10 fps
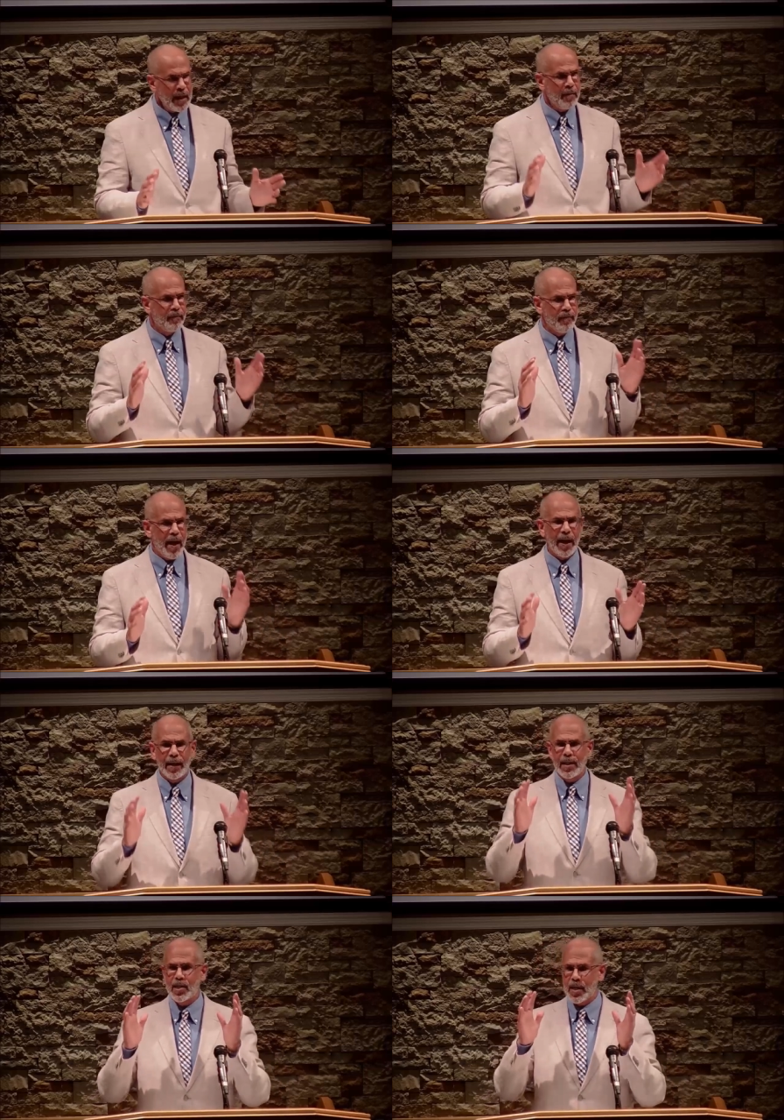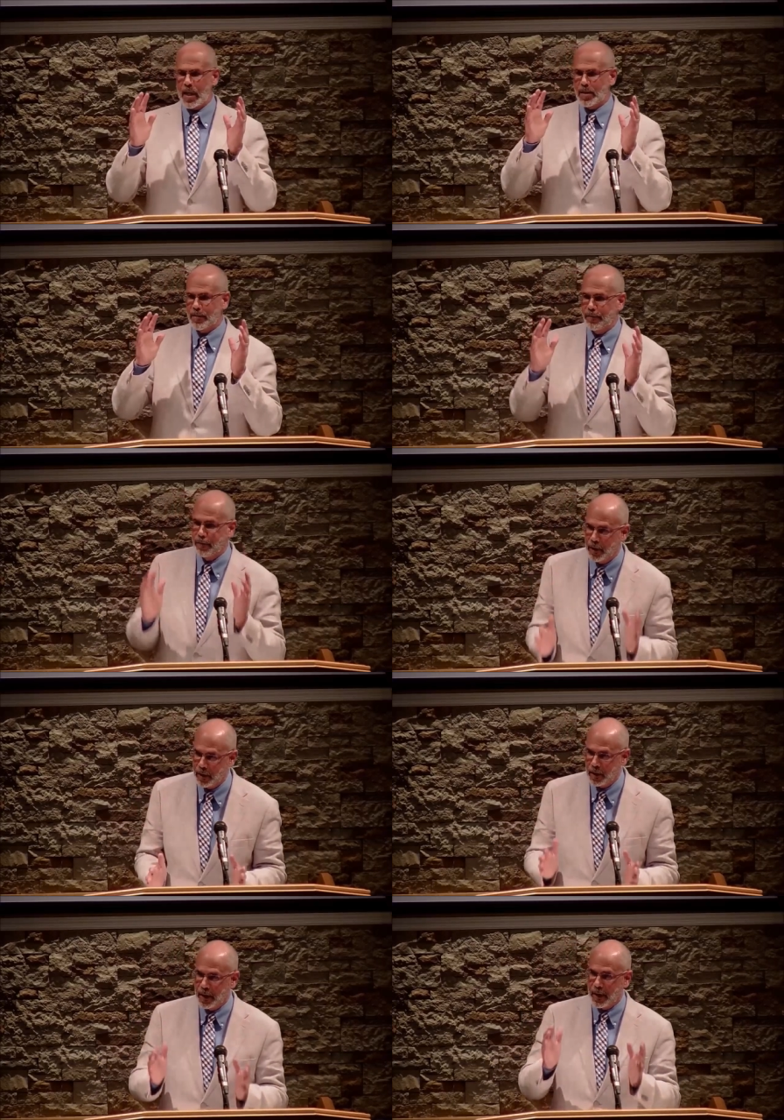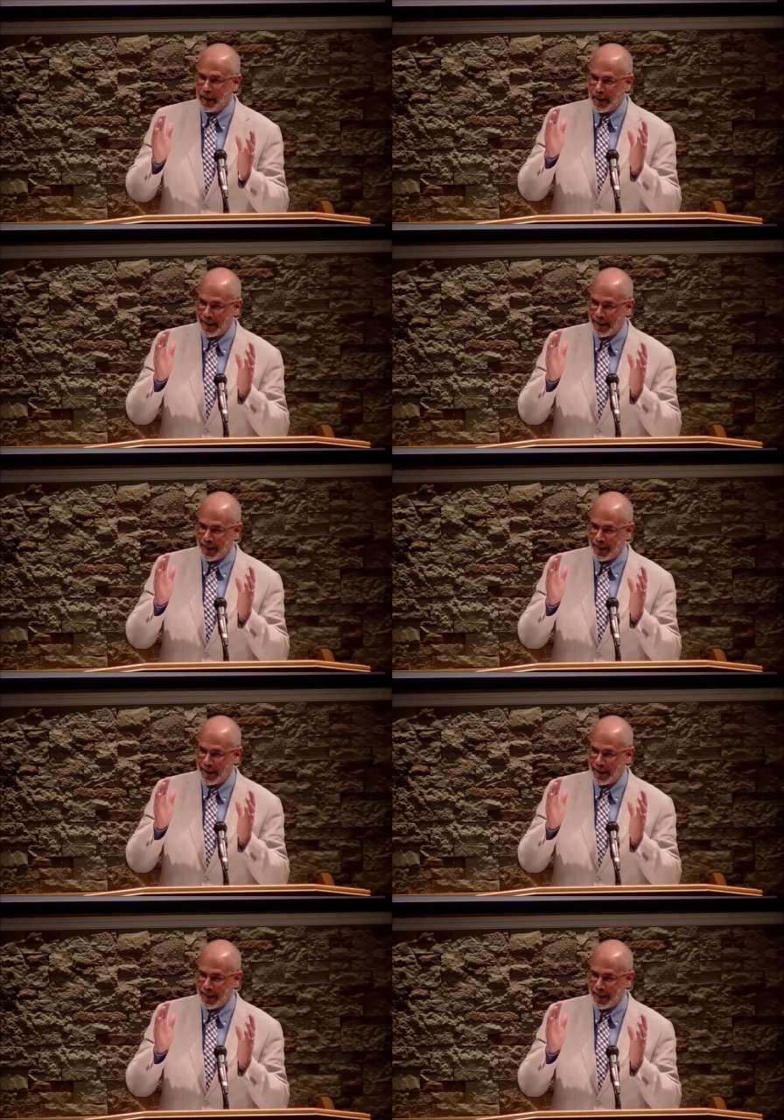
finally sets foot in